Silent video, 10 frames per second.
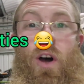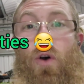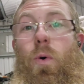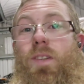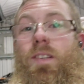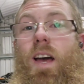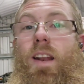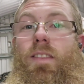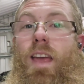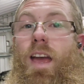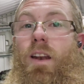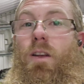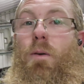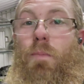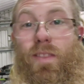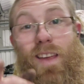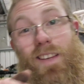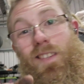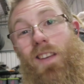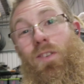I always say it at the end, but
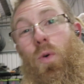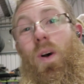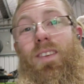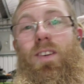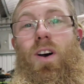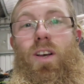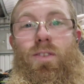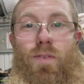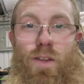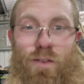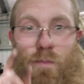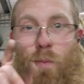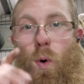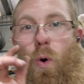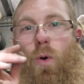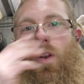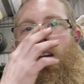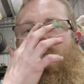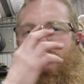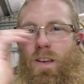thanks as always, guys, for the support,
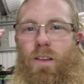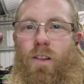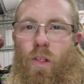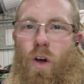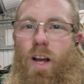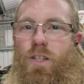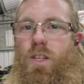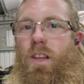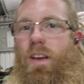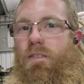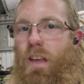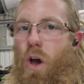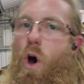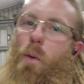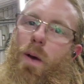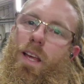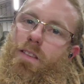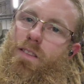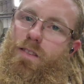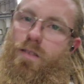the likes you leave, the
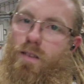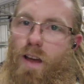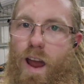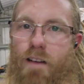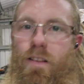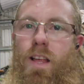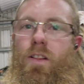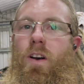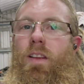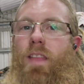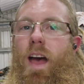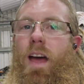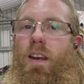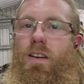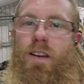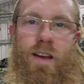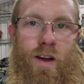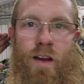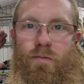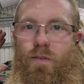comments, everything like that.
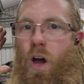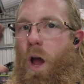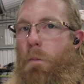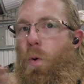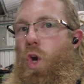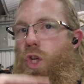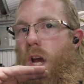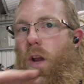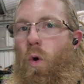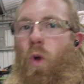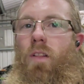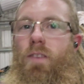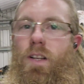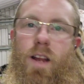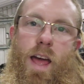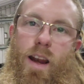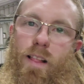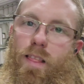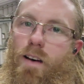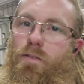I appreciate all of it, and
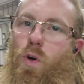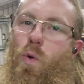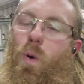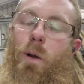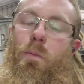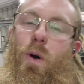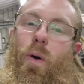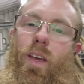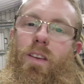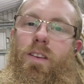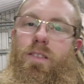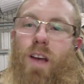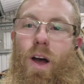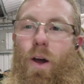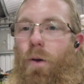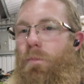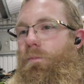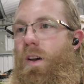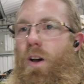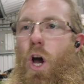I love doing what I'm doing, so
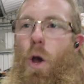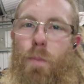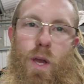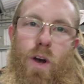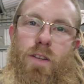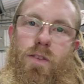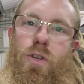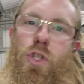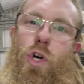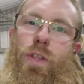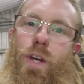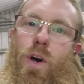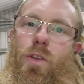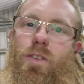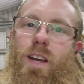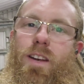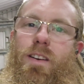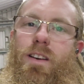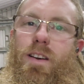hope you guys are enjoying the content.